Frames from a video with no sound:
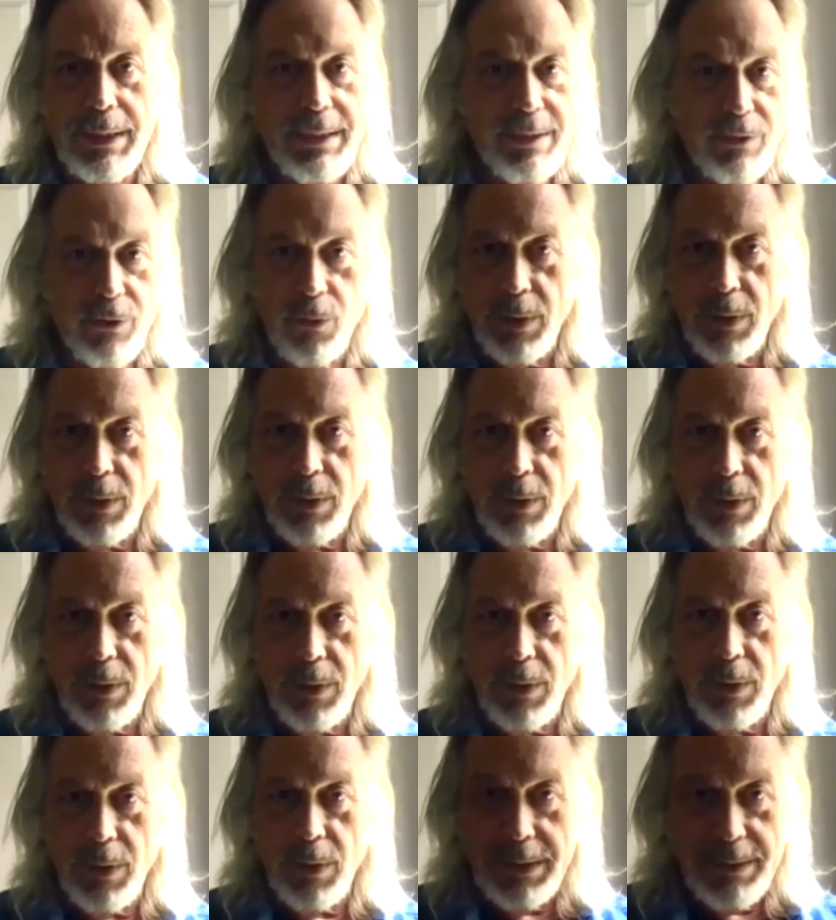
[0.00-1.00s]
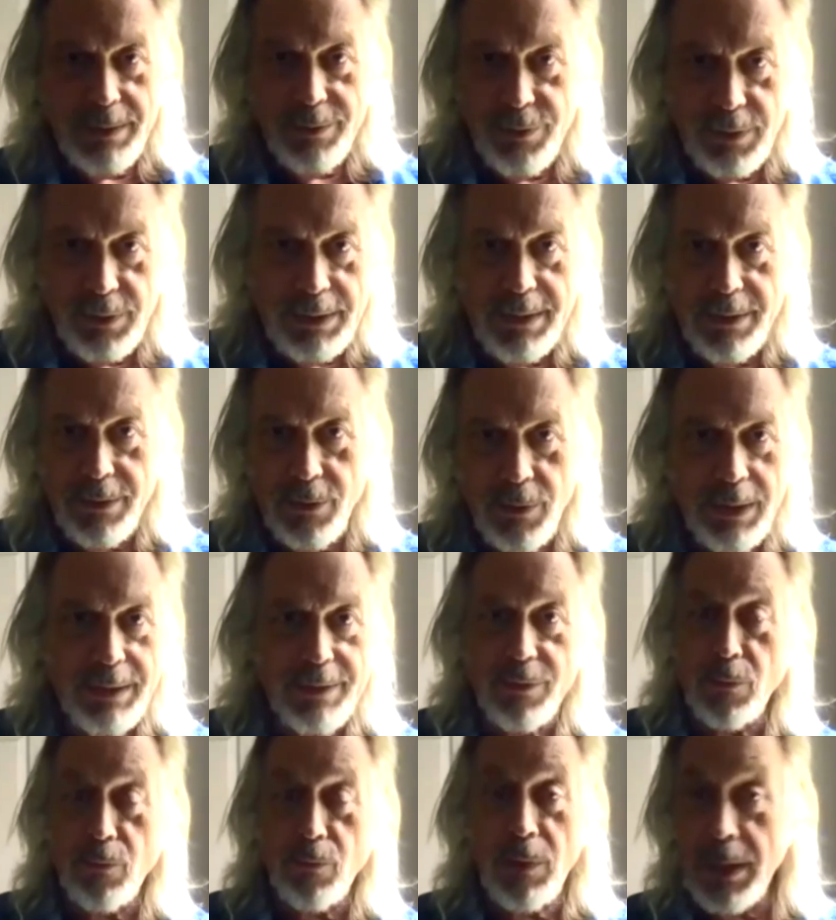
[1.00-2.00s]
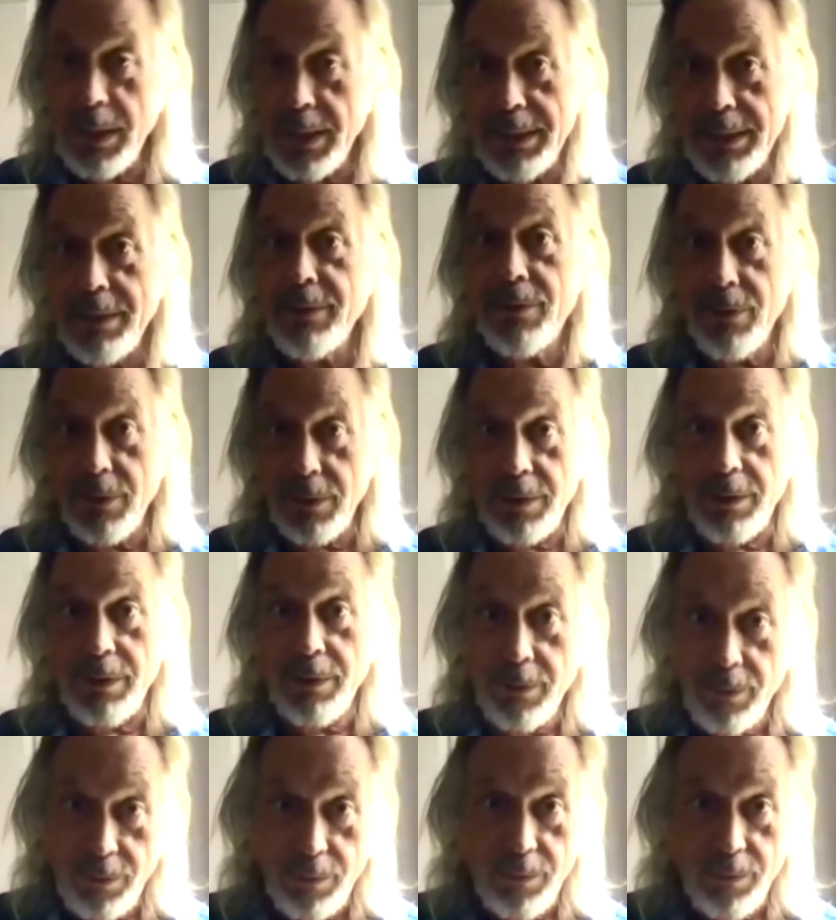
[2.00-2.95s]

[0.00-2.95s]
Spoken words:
it's great to see, great to run into you.